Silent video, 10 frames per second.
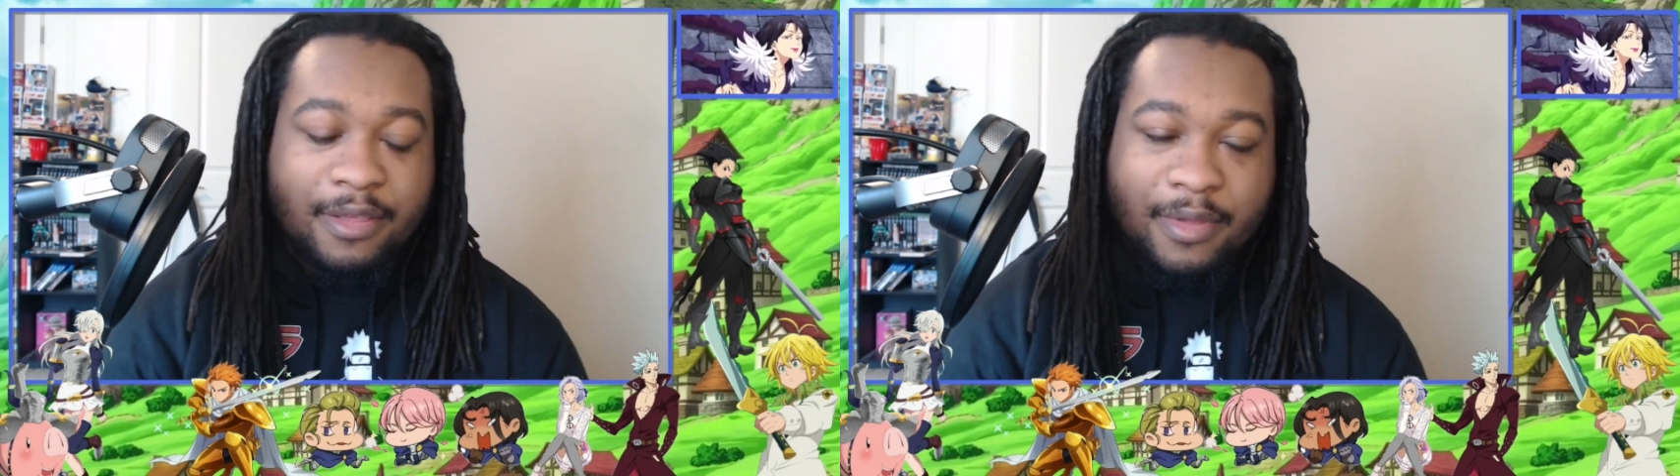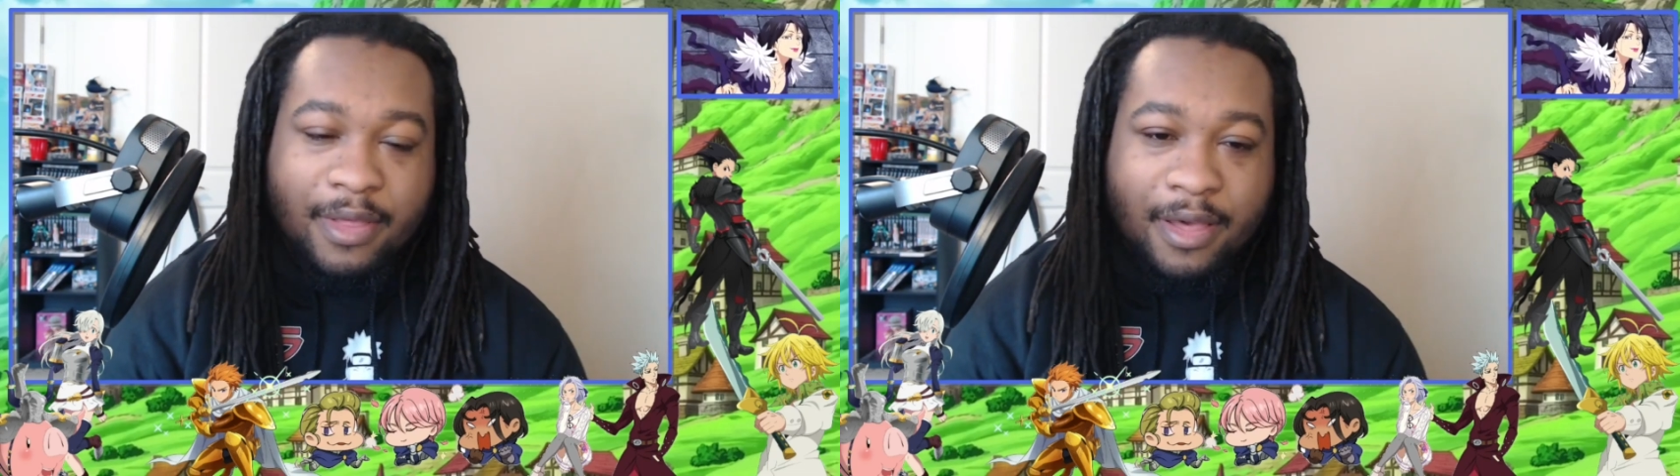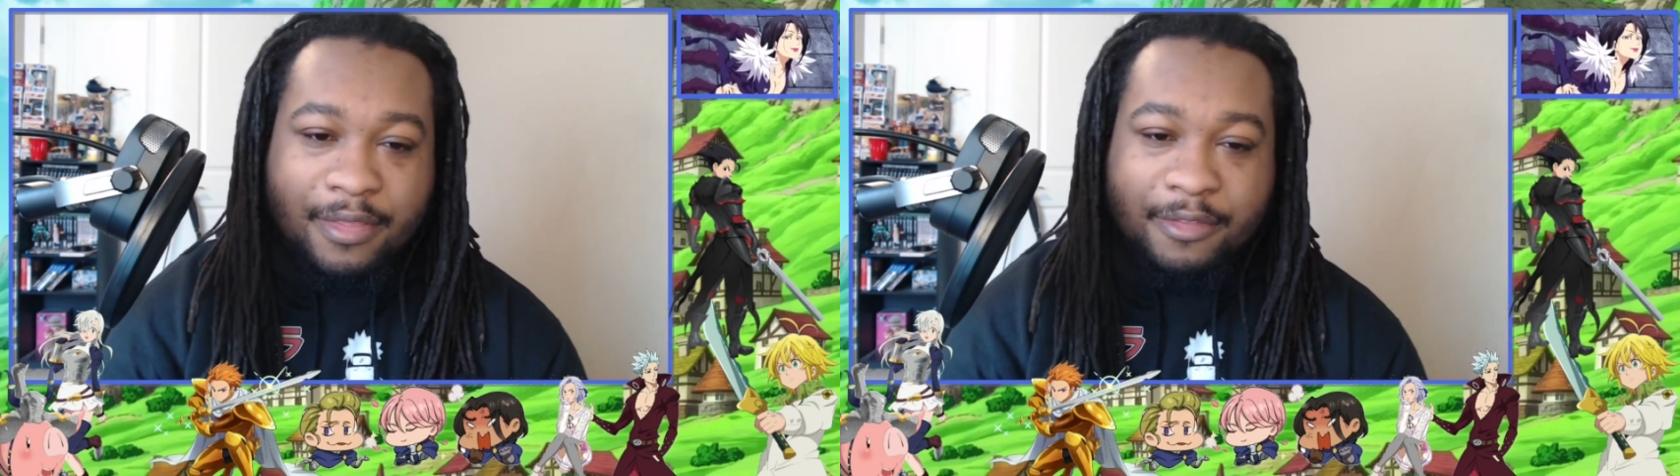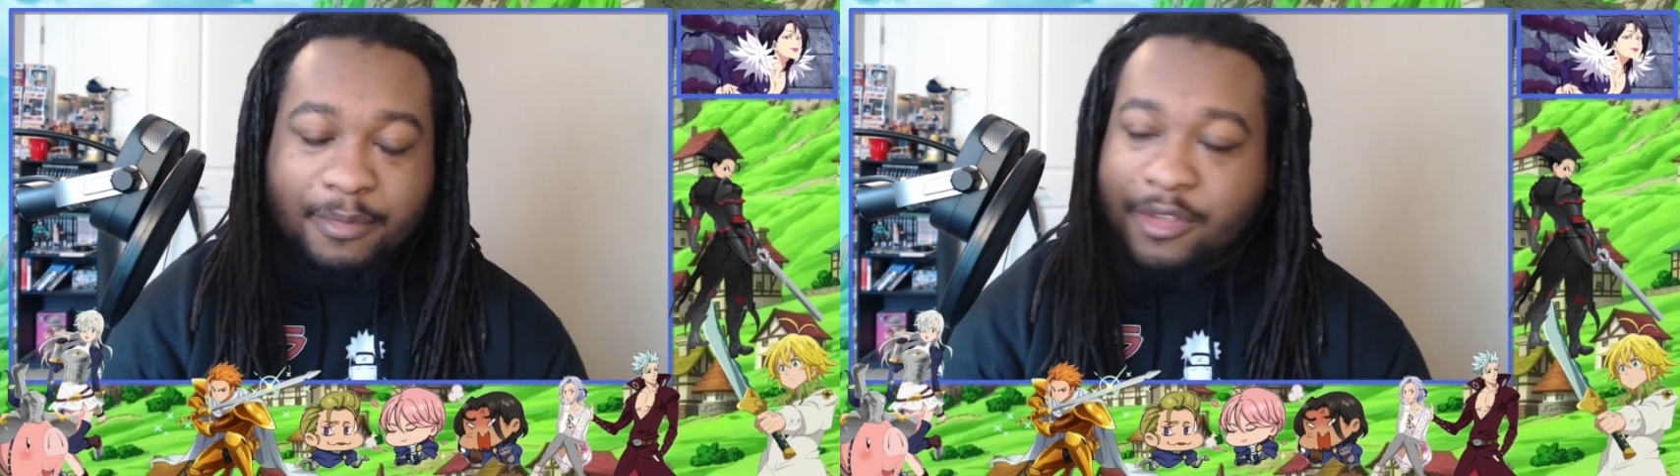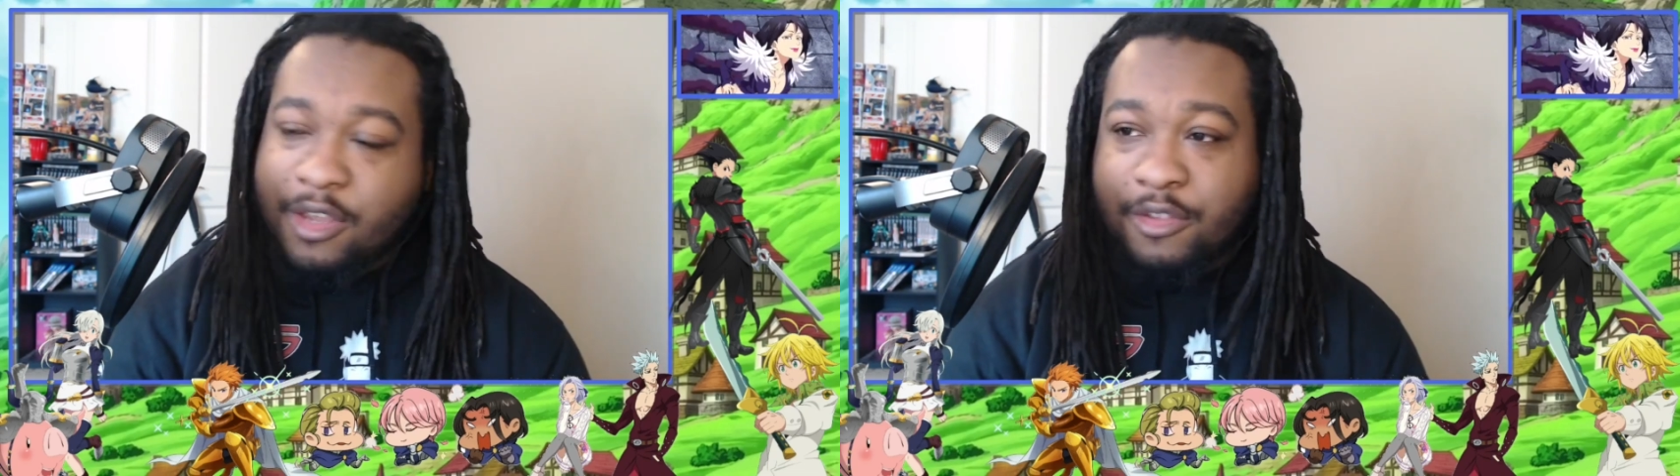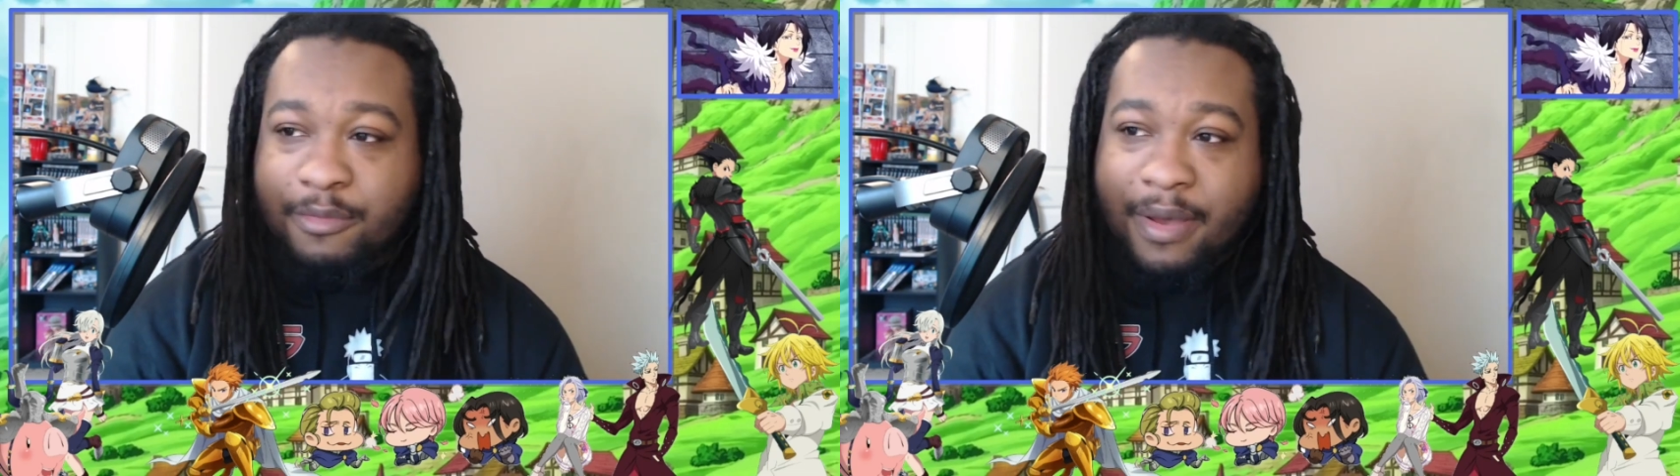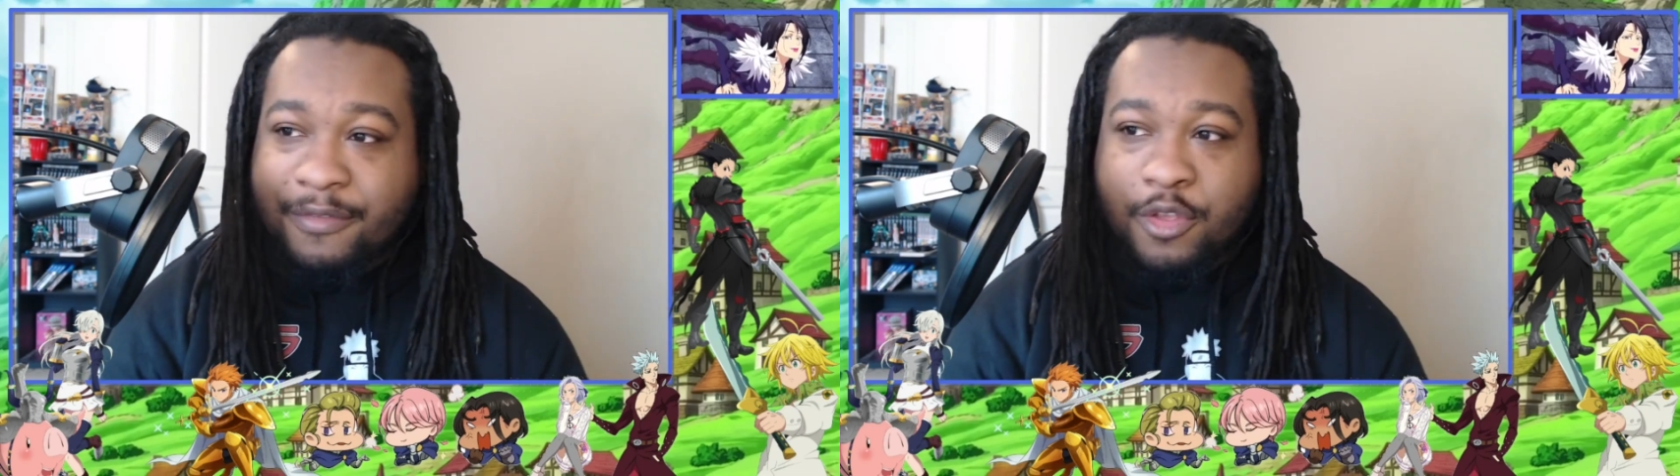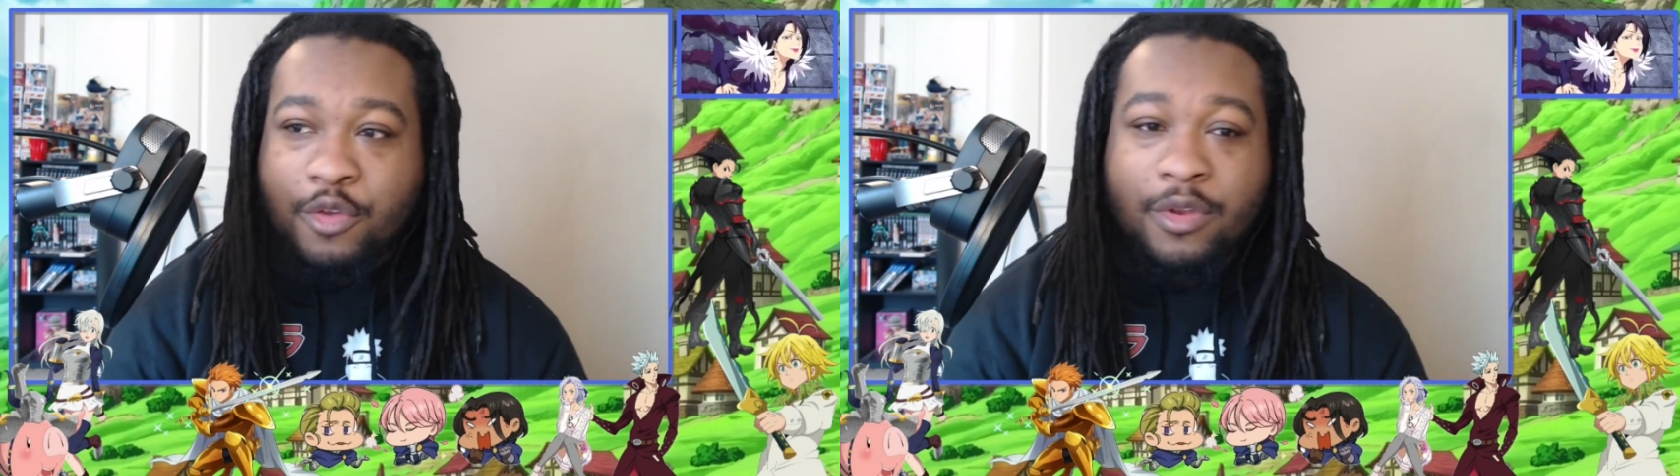the uh, this mysterious
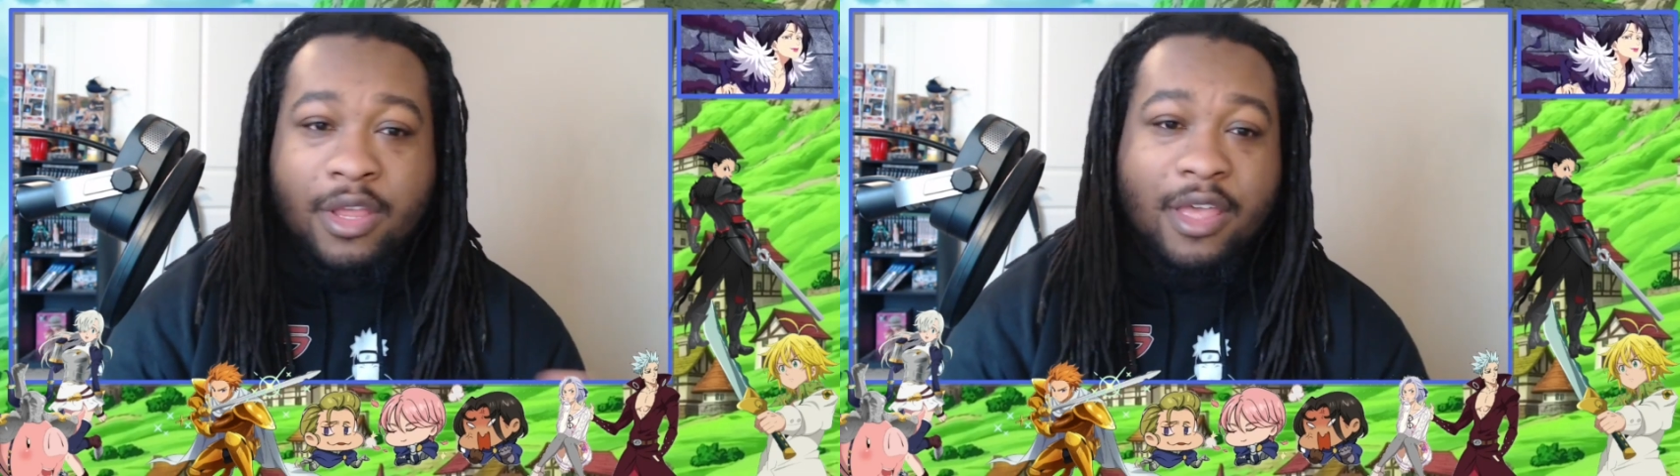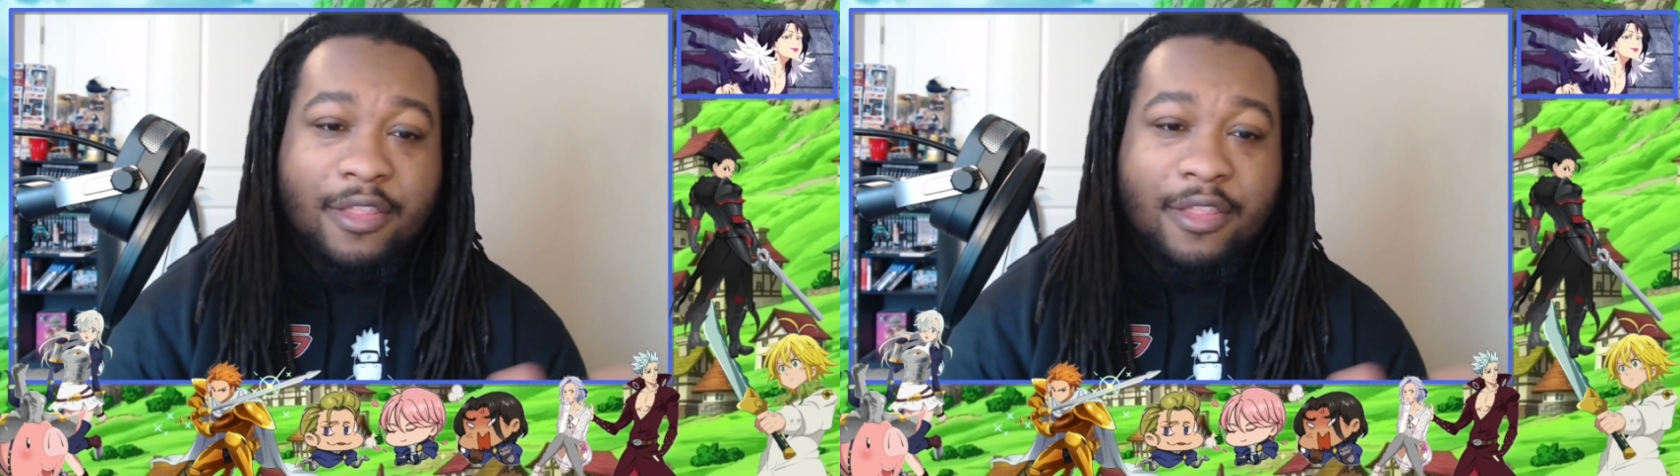buff dude.